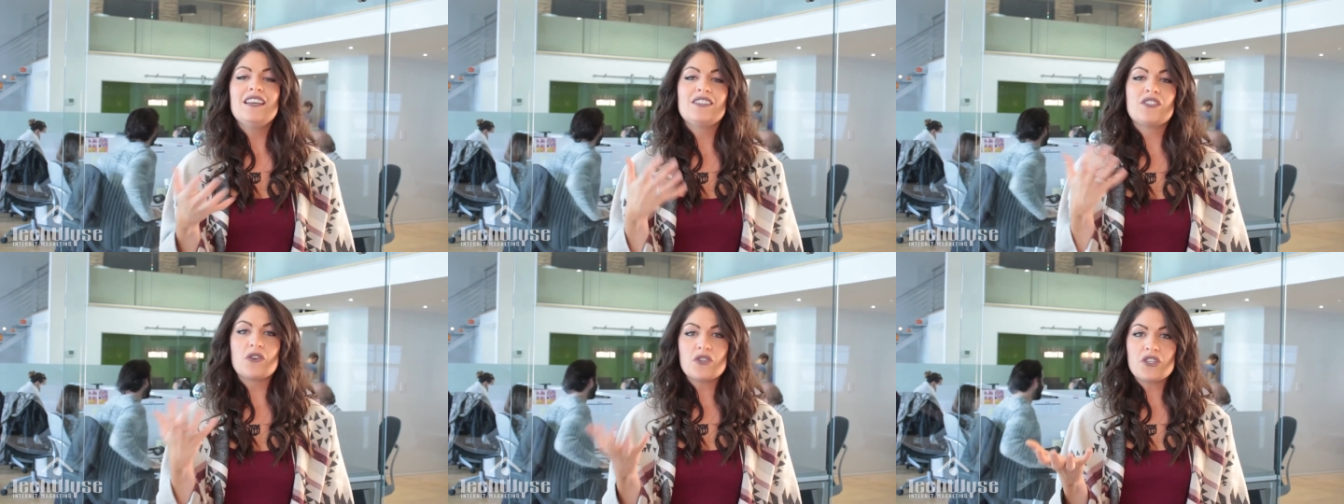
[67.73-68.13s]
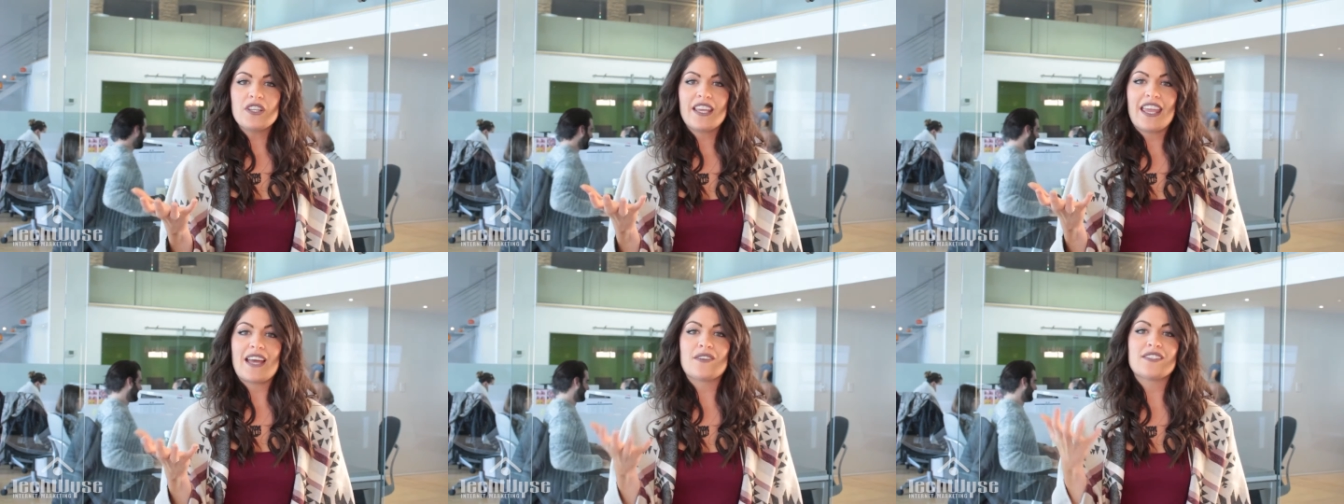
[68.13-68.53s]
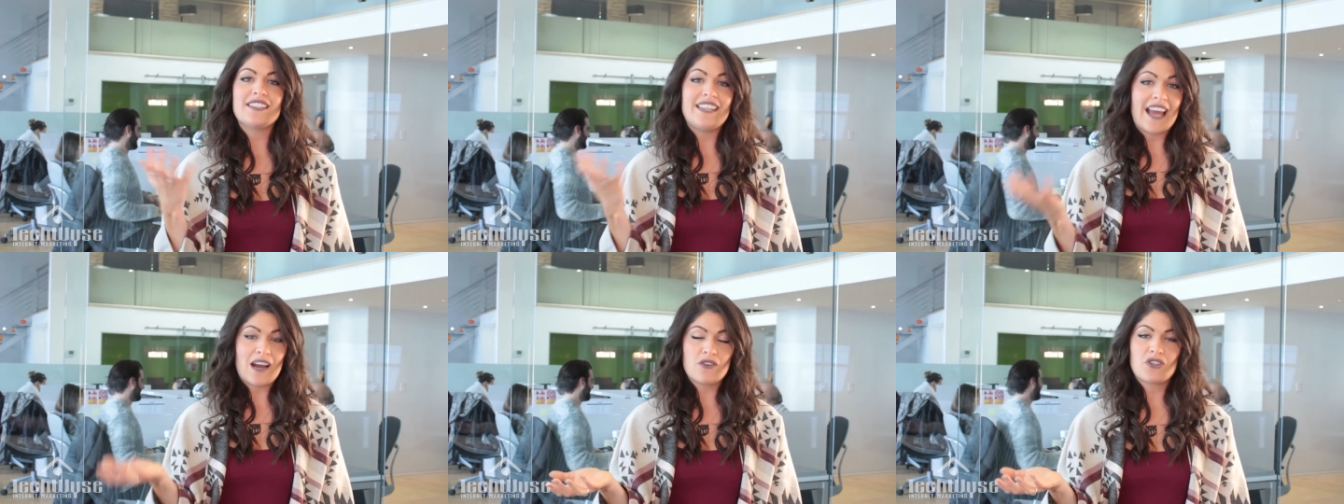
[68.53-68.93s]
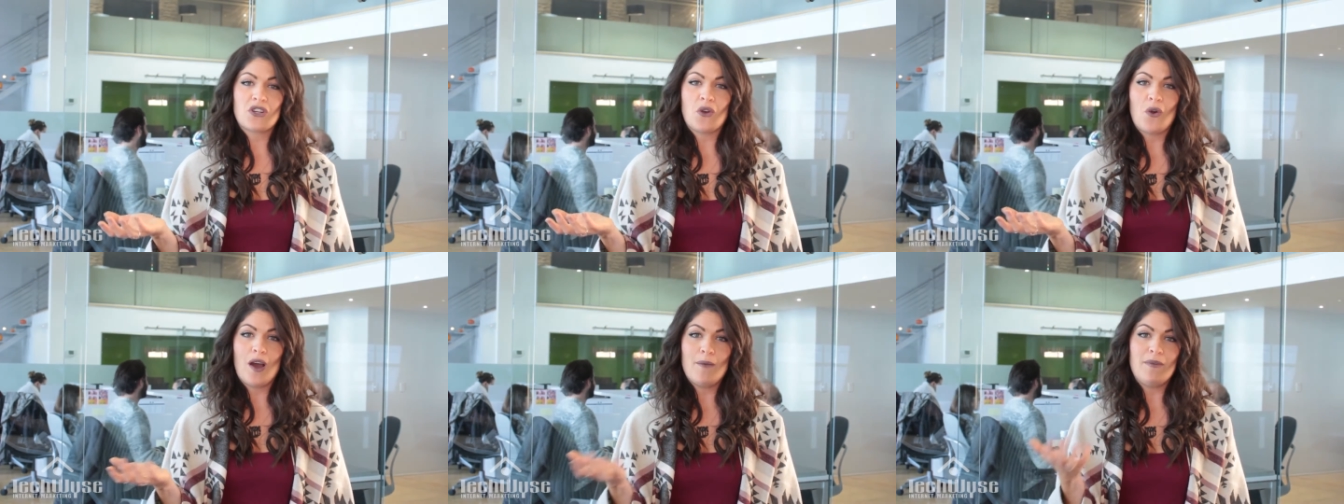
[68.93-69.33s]
Social accounts now
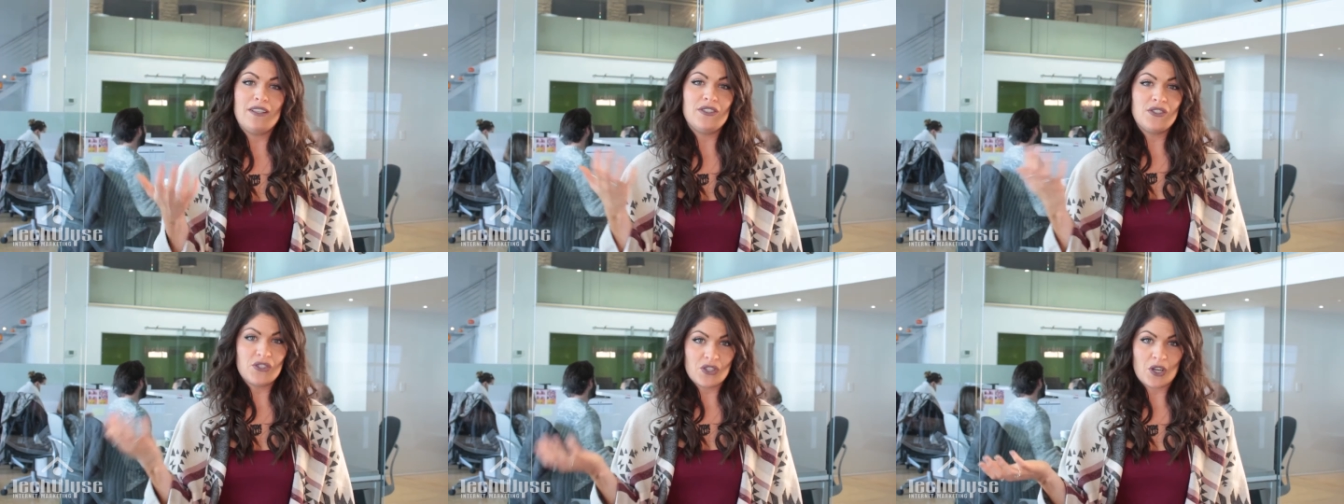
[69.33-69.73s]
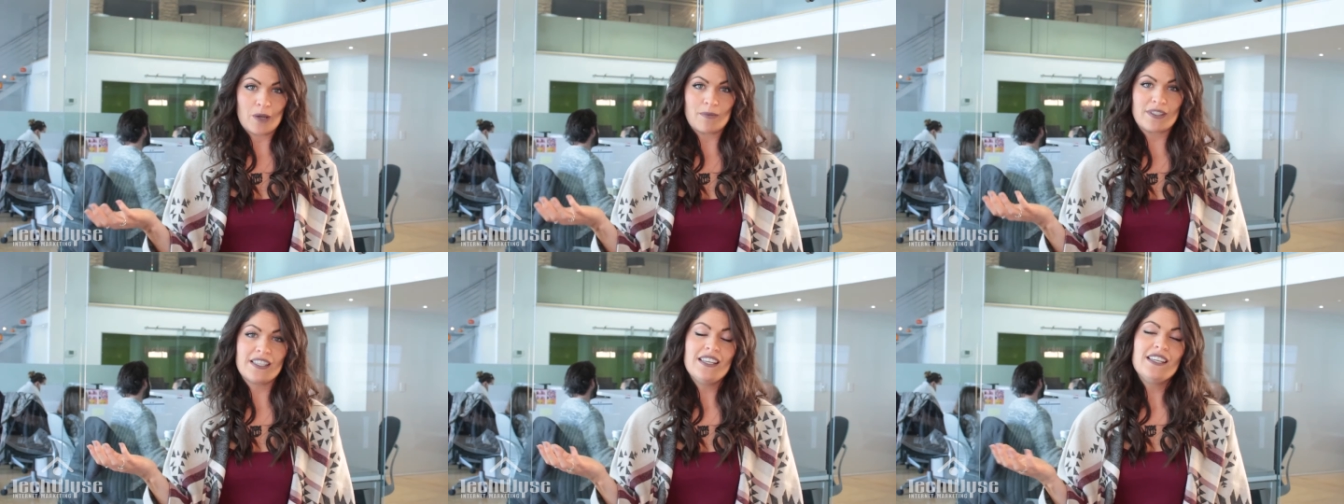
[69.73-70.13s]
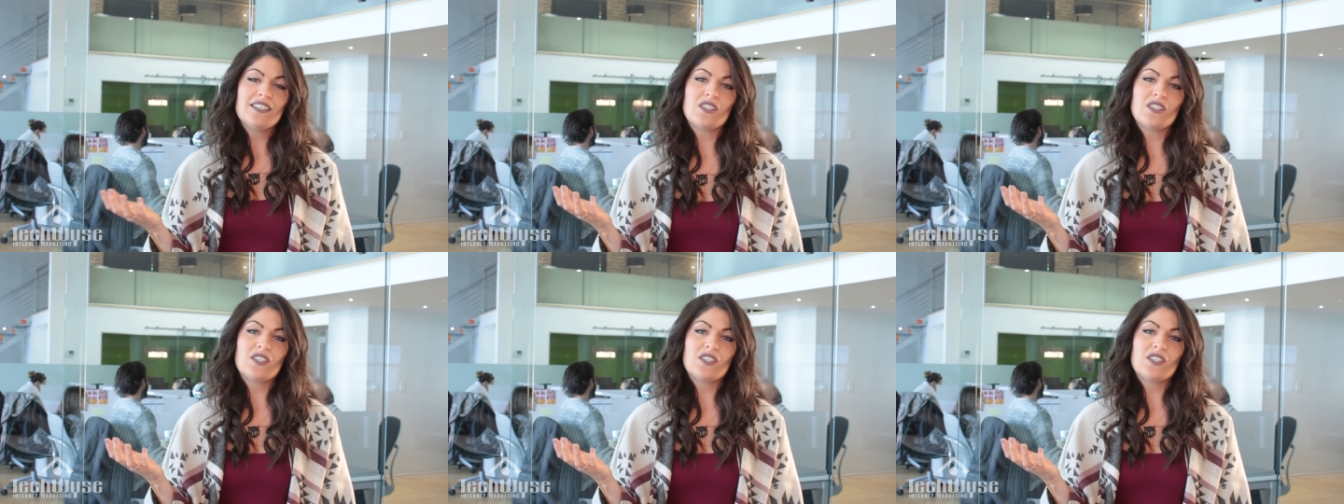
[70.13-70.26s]
show up in SERPs,